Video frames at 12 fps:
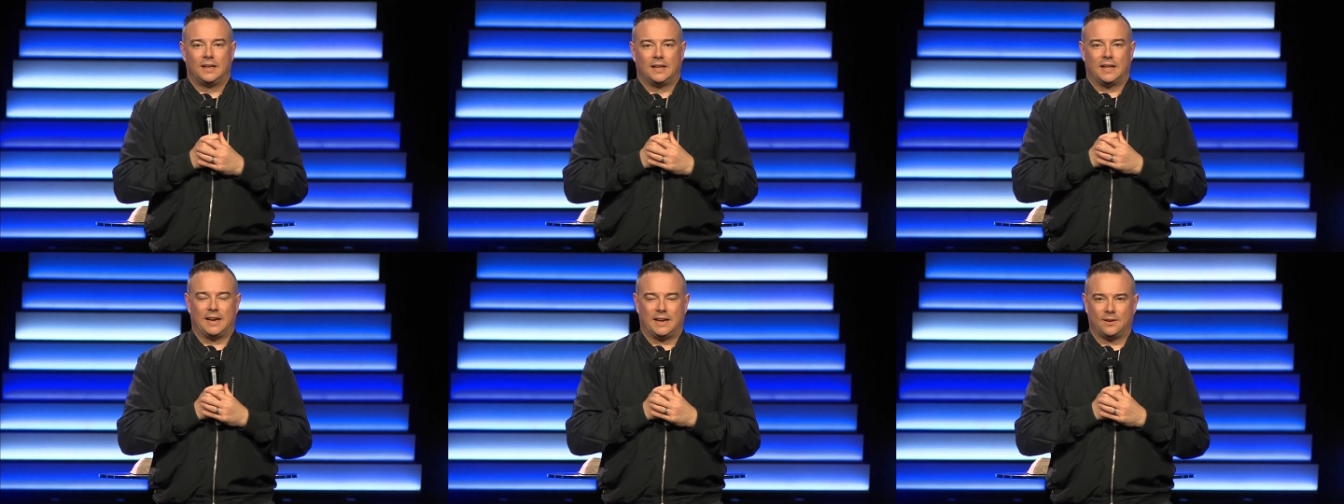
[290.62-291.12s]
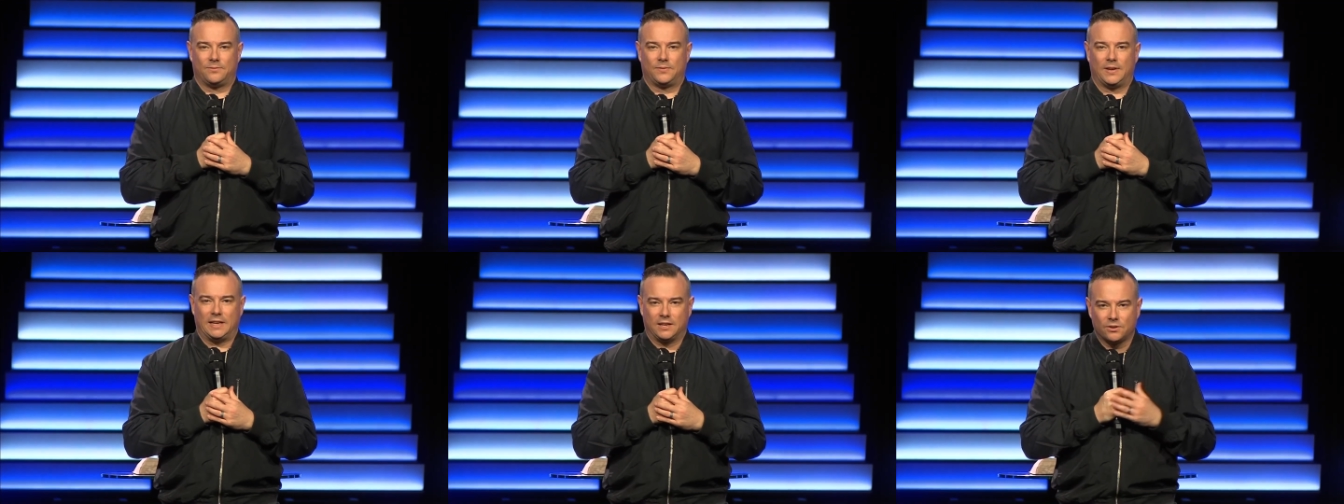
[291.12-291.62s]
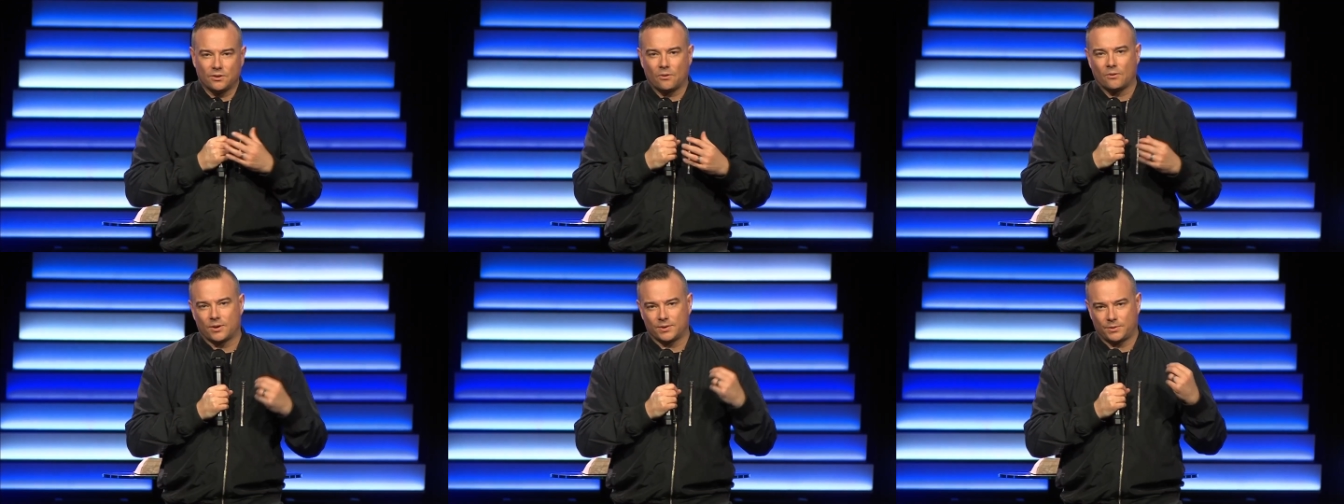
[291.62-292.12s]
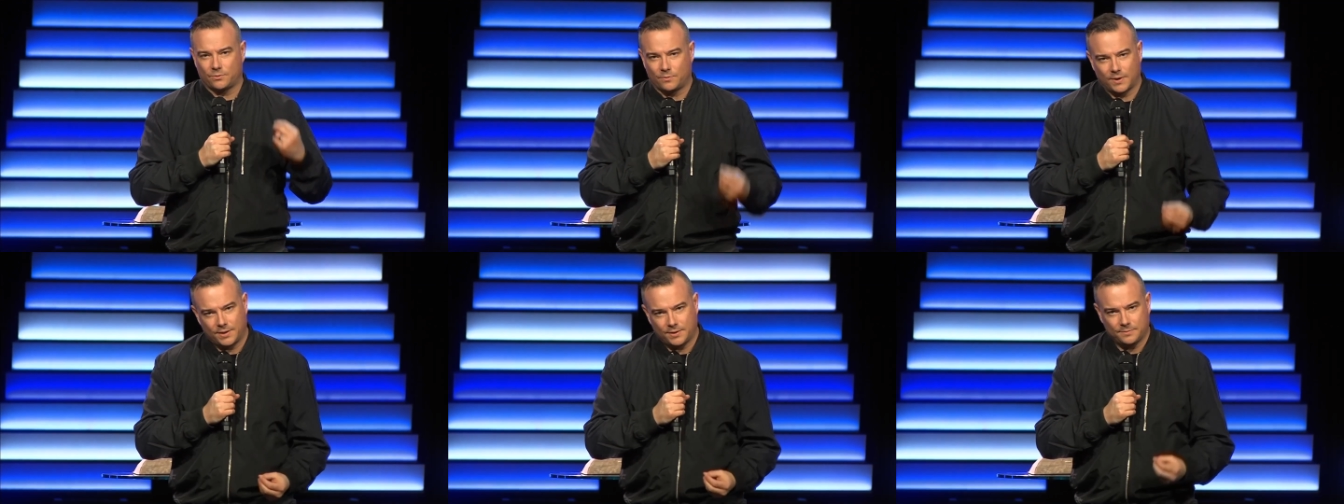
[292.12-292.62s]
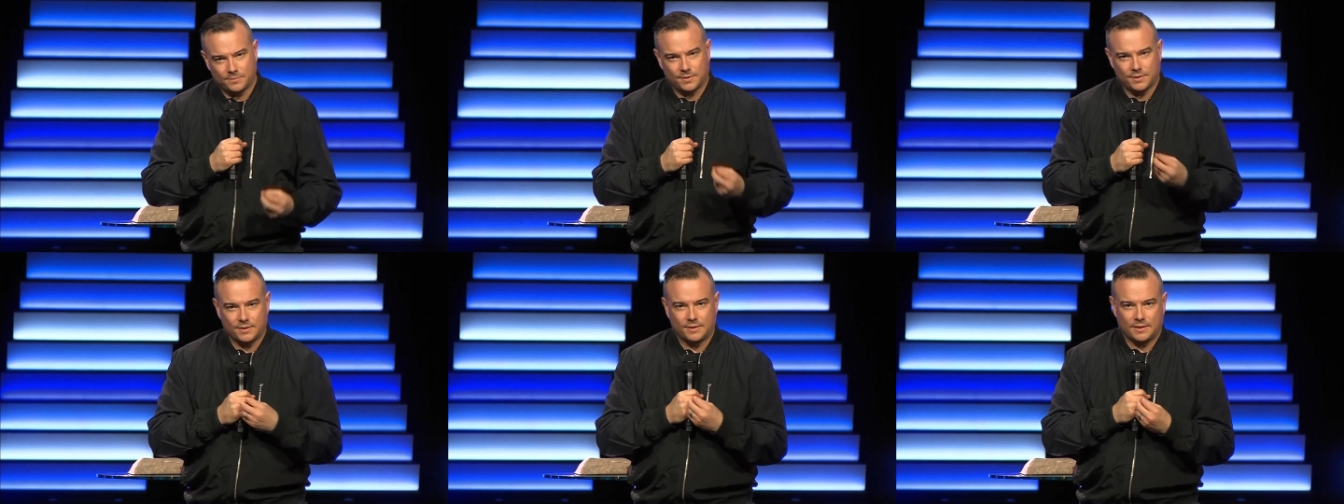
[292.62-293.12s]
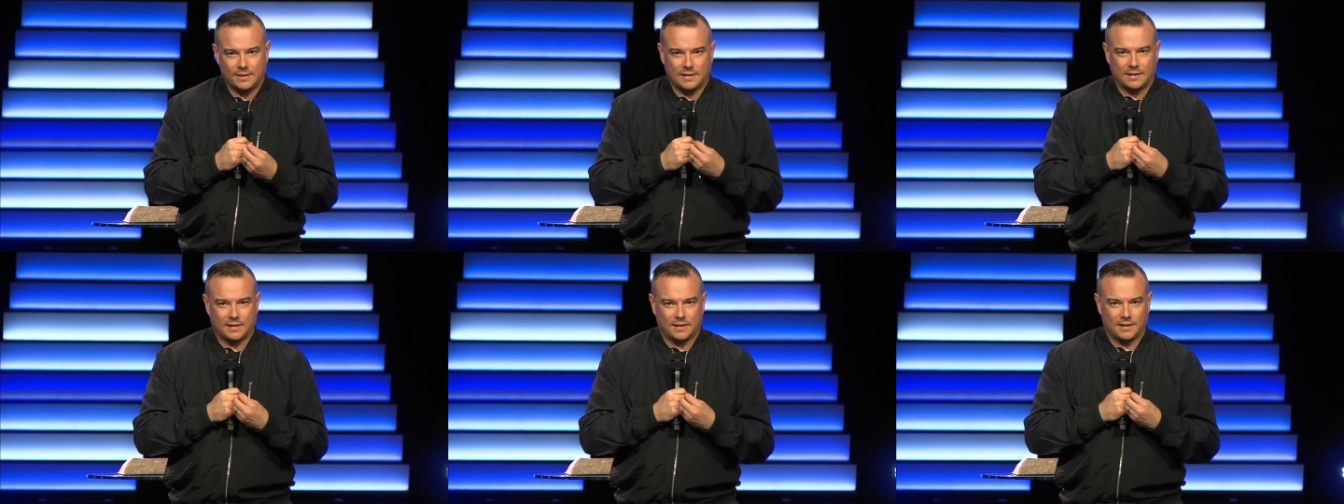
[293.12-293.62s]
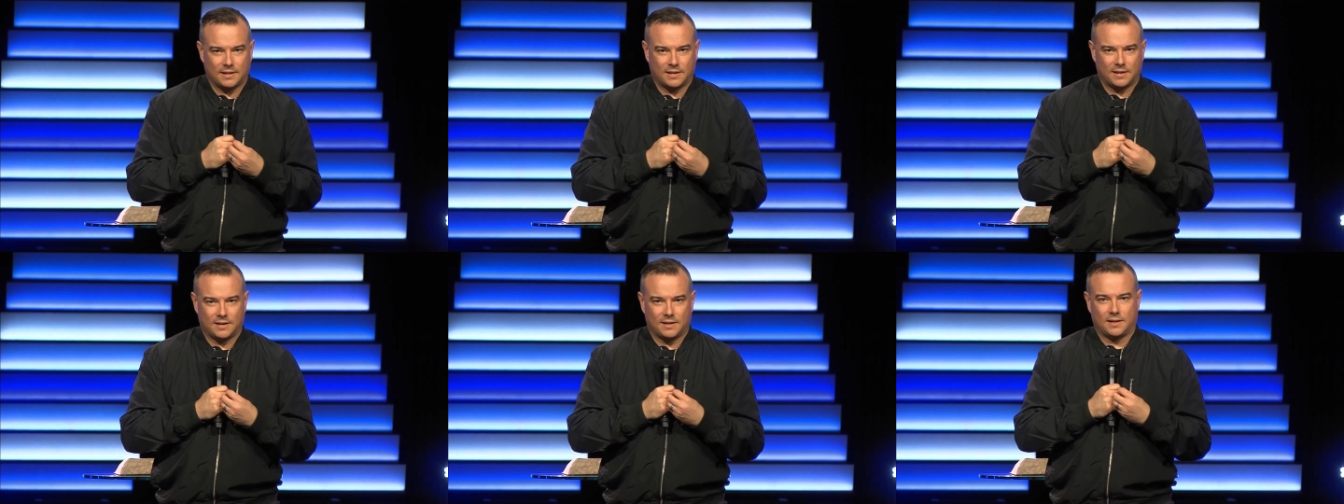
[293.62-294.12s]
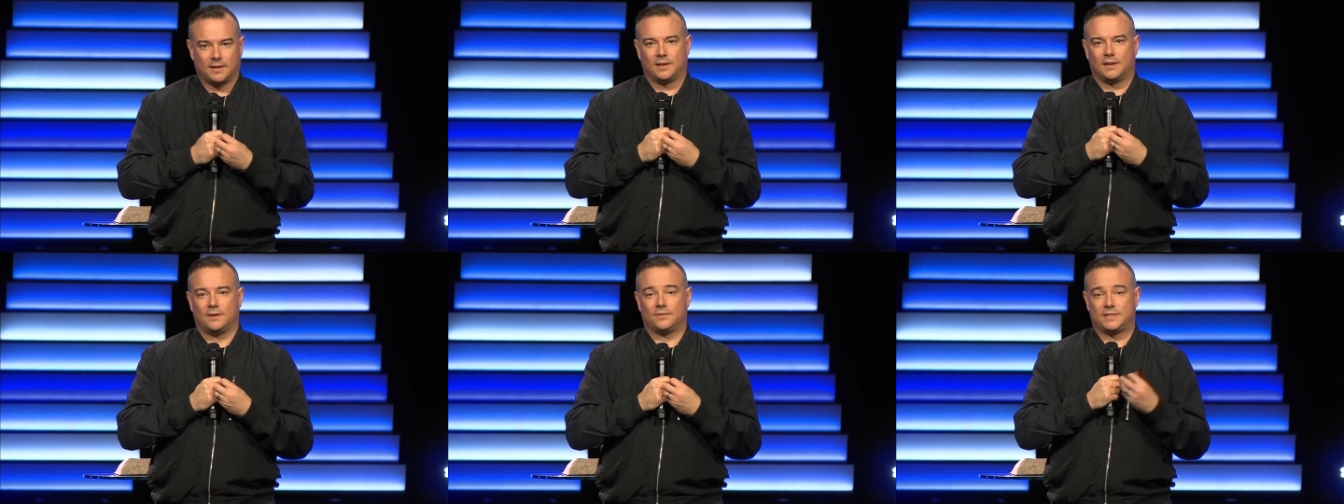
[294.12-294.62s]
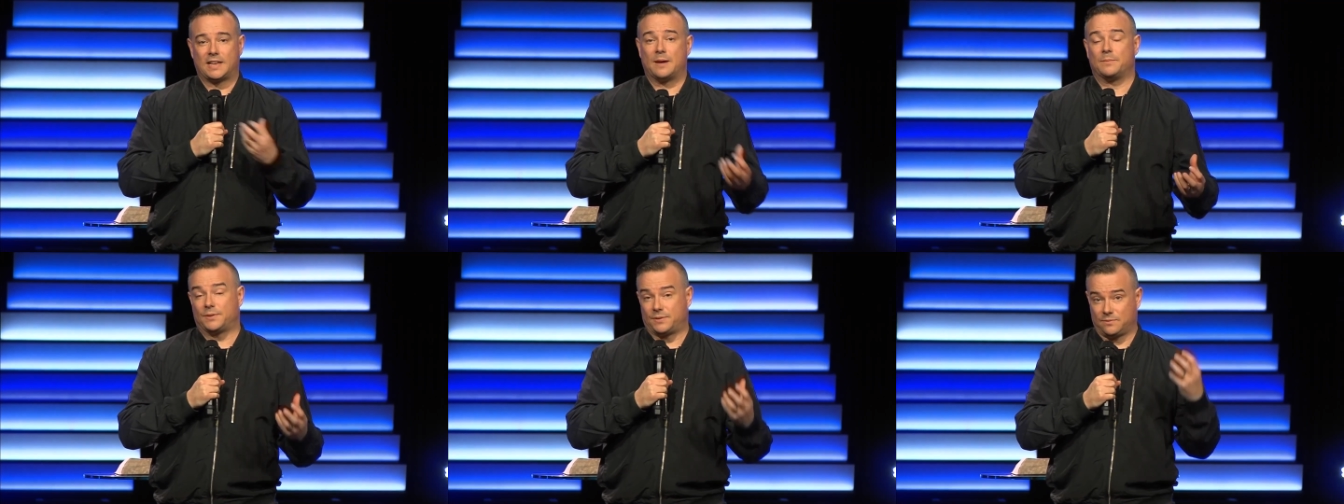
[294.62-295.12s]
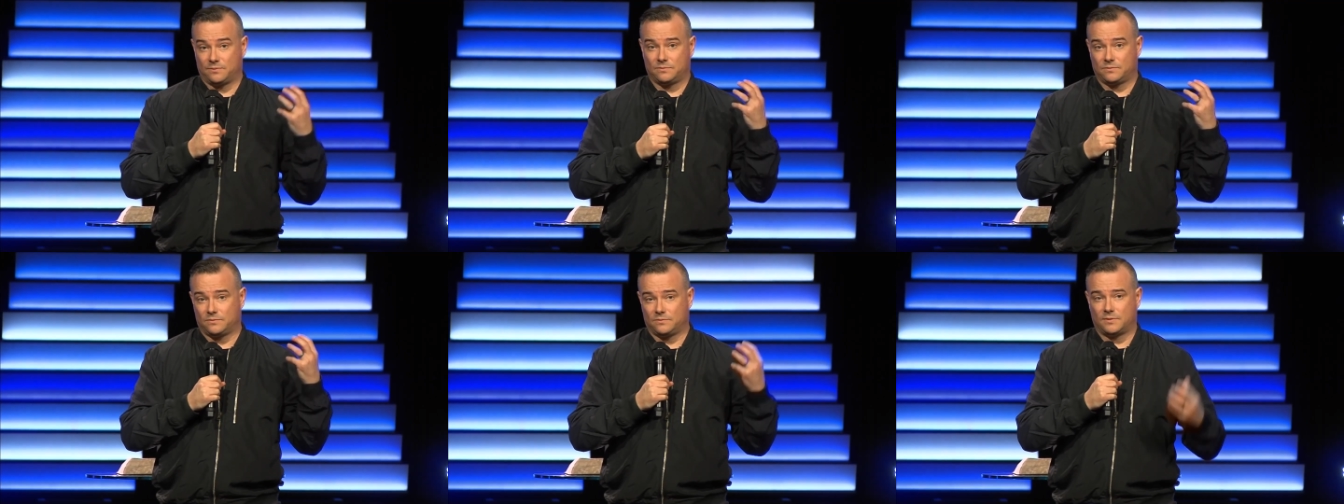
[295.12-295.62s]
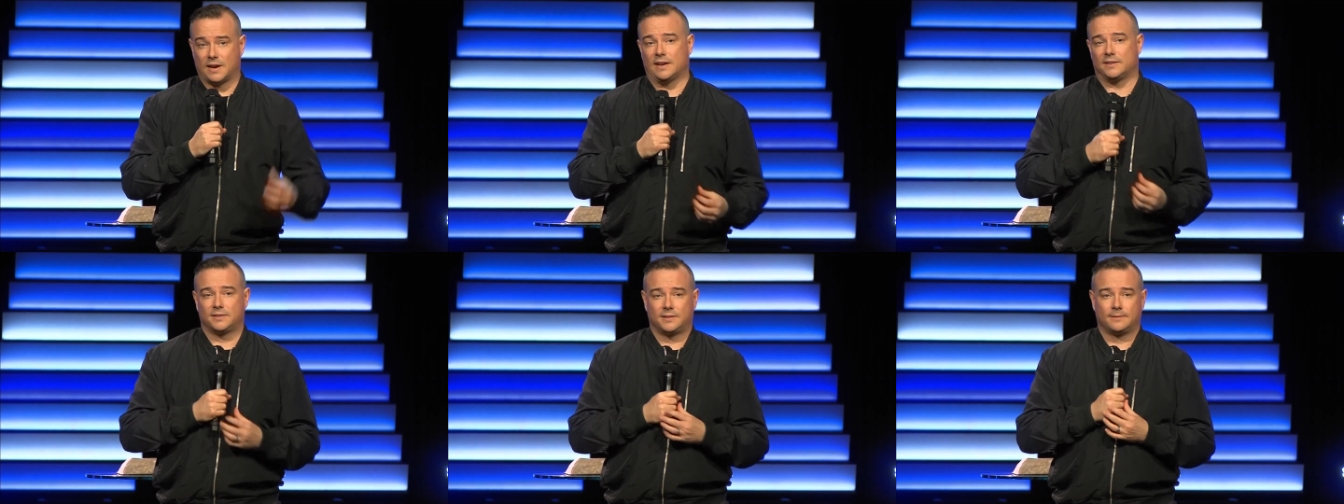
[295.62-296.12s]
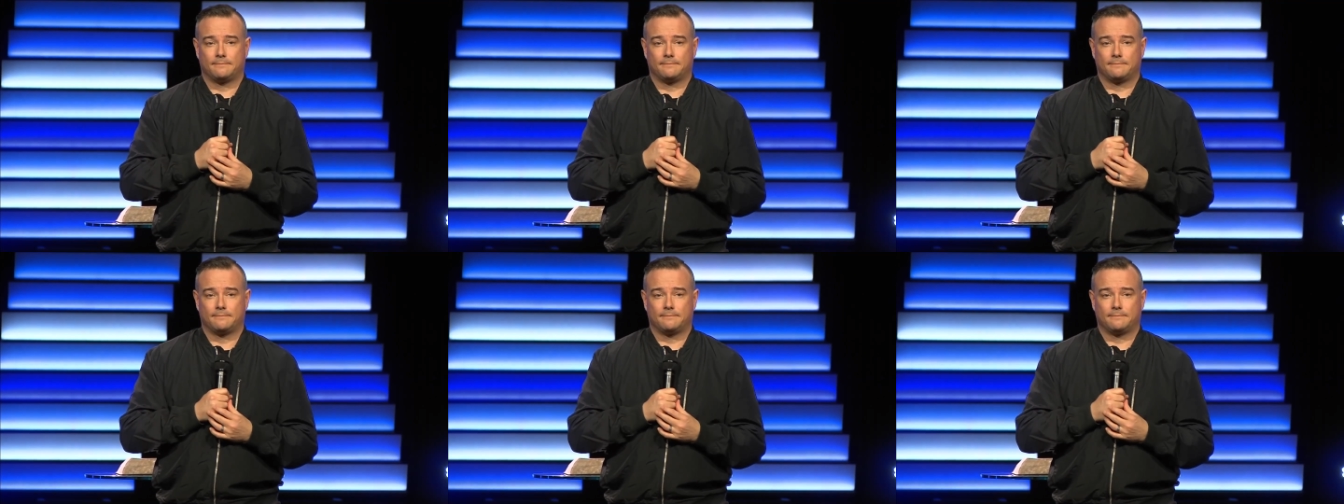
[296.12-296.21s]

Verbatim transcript: and have ignored the rhythms of Sabbath and rest.